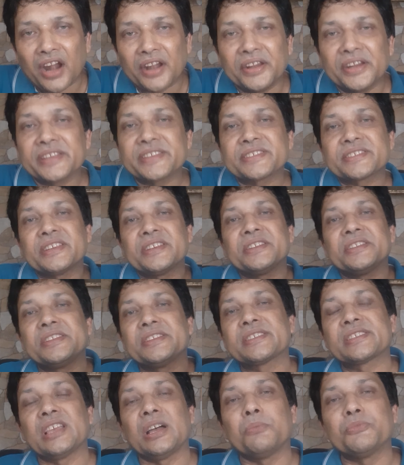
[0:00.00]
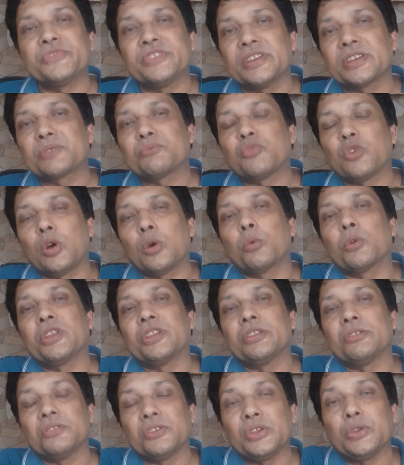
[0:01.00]
understand this subject,
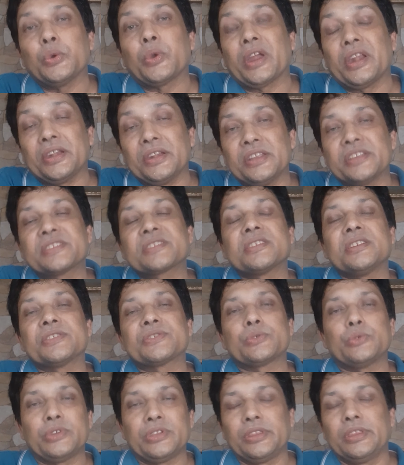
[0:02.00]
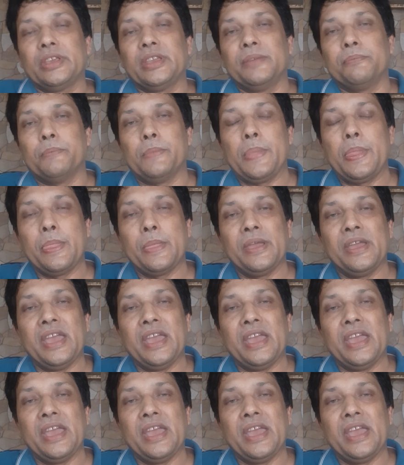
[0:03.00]
probably you can discuss with them.